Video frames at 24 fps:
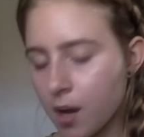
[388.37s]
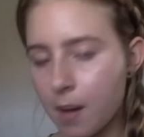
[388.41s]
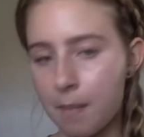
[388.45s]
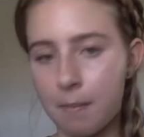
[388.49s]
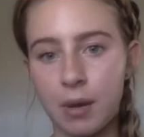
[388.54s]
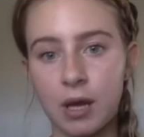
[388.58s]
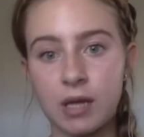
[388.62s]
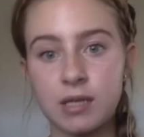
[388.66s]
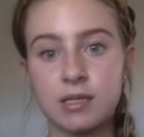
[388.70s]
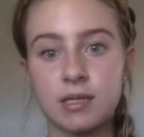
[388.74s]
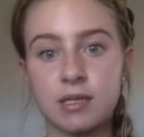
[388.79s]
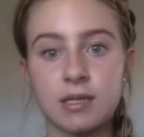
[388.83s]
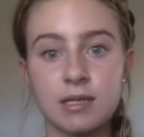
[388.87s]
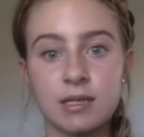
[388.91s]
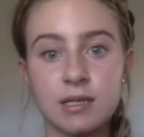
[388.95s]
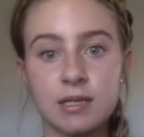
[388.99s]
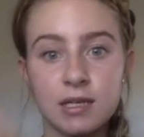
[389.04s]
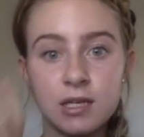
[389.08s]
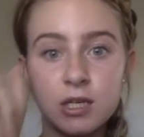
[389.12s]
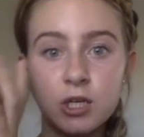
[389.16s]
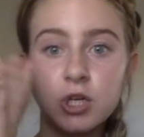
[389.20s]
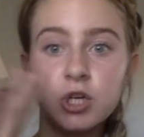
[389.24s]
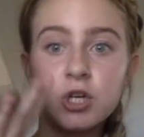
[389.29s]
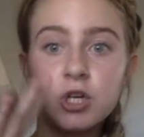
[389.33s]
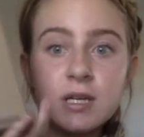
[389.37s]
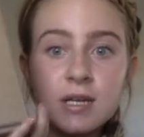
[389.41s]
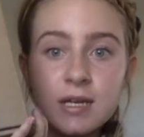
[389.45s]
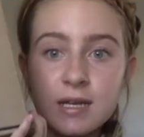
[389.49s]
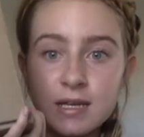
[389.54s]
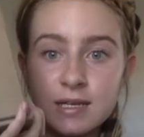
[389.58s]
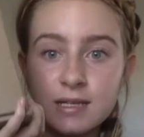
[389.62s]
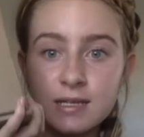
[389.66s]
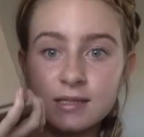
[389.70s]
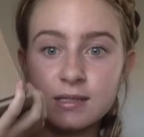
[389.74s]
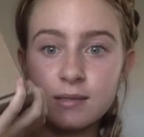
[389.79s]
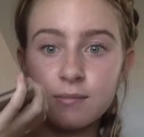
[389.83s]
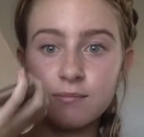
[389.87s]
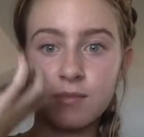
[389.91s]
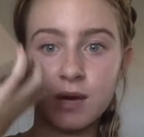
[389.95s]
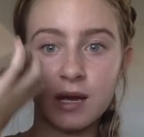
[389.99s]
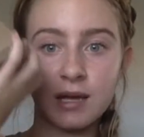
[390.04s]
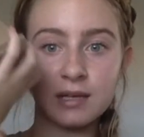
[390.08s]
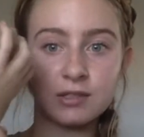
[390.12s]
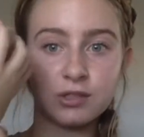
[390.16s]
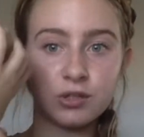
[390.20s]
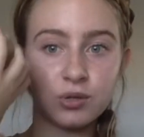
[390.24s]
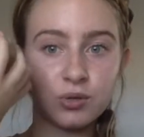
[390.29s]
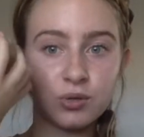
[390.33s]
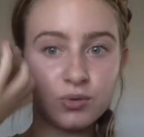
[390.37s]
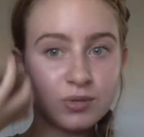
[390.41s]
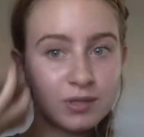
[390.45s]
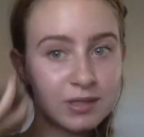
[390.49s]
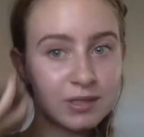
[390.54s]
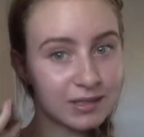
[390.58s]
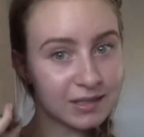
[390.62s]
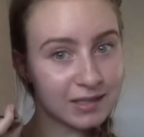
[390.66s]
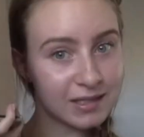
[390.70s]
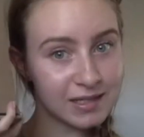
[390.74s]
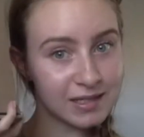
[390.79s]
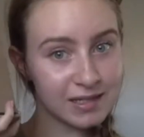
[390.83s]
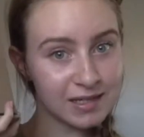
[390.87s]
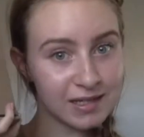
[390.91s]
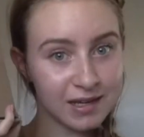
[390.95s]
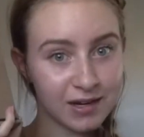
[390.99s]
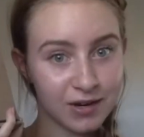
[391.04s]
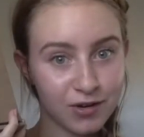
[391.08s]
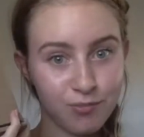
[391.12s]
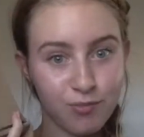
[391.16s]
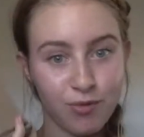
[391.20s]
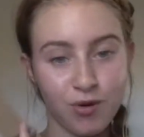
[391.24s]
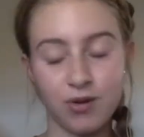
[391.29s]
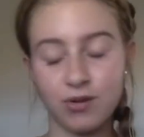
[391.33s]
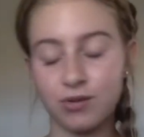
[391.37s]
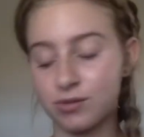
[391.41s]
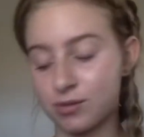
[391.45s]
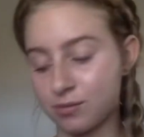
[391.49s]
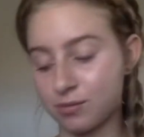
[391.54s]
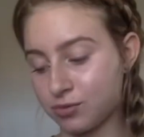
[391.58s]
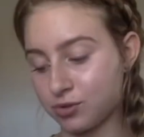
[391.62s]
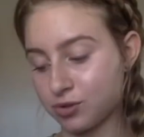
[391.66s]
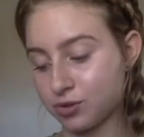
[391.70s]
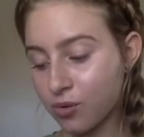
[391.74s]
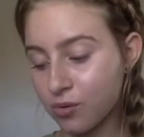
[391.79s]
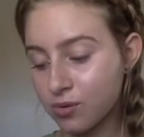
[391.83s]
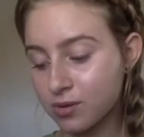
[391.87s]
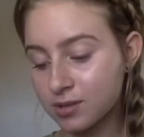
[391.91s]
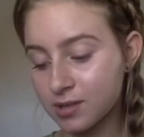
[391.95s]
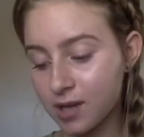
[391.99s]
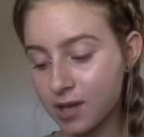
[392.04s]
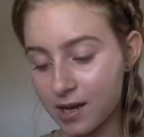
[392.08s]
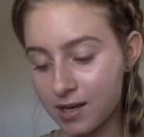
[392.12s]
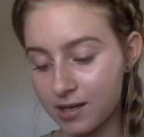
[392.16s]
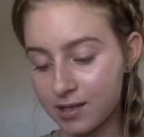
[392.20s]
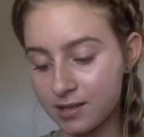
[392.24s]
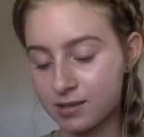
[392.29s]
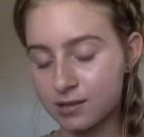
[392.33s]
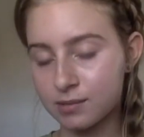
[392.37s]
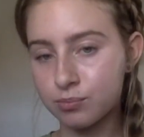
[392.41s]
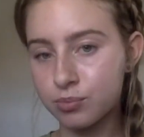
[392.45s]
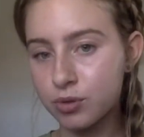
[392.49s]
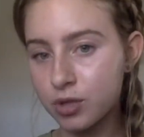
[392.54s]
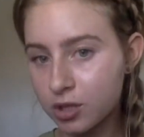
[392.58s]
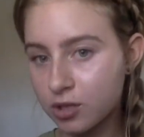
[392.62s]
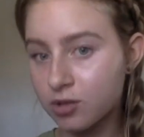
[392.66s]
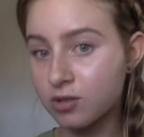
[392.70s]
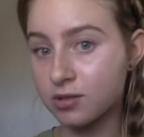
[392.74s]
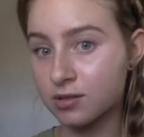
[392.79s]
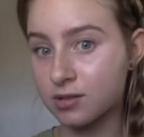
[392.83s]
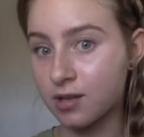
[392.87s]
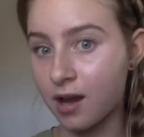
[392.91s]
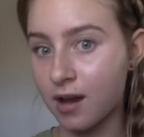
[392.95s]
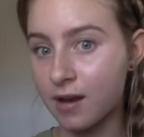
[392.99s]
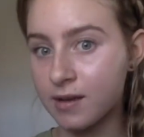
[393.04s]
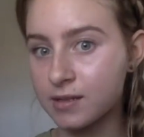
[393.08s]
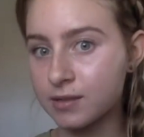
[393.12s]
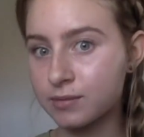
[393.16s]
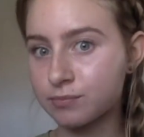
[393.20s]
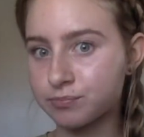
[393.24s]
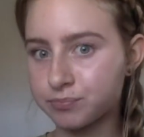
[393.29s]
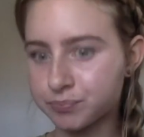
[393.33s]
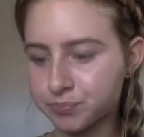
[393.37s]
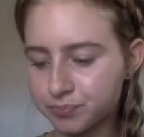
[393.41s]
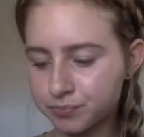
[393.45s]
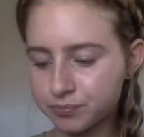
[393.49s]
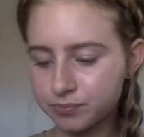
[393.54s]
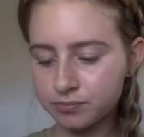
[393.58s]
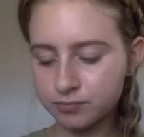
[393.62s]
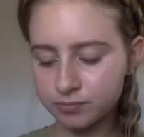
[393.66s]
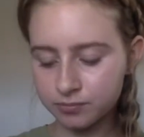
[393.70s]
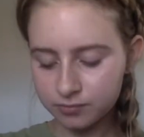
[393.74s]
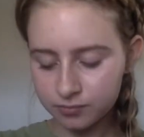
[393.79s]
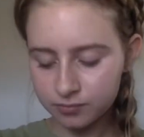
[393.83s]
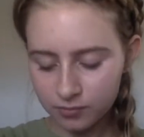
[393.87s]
But here is my TULA skincare box. I'm so excited. It's a pretty good size. I'm